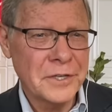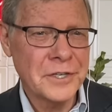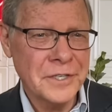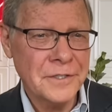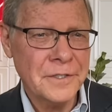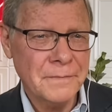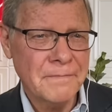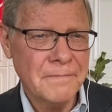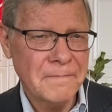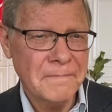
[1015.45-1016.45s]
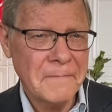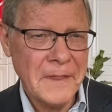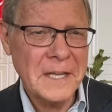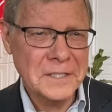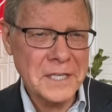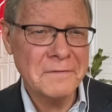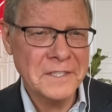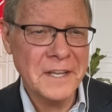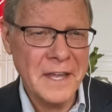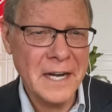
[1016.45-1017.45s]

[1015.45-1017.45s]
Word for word: You know, that, I think yeah, it's safe it's, to say that